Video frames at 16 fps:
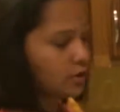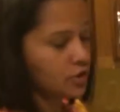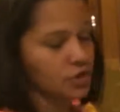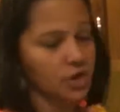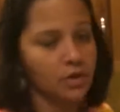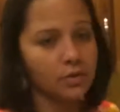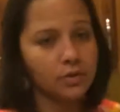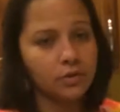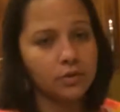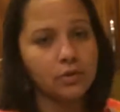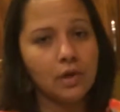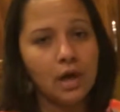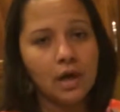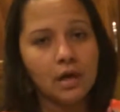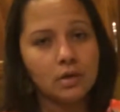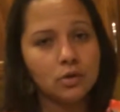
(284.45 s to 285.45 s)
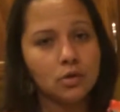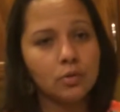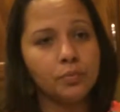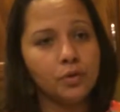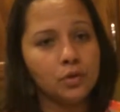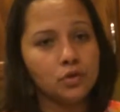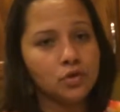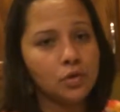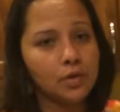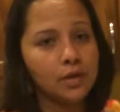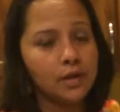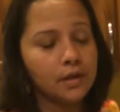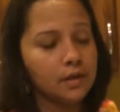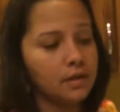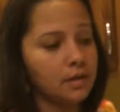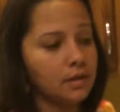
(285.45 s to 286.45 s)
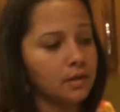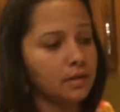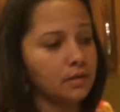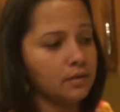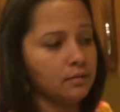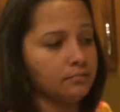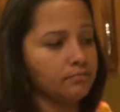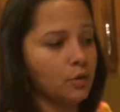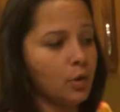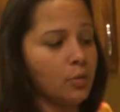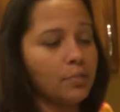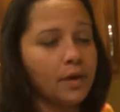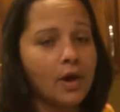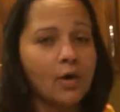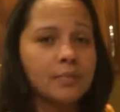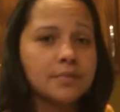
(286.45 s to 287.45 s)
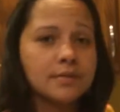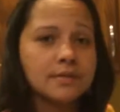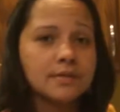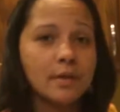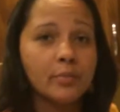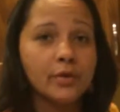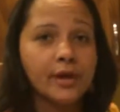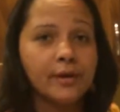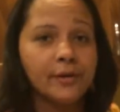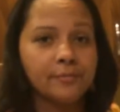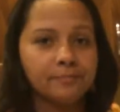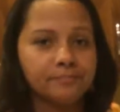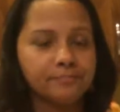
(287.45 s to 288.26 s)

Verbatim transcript: to share with you guys. Hope you enjoyed it and hope it helps someone else.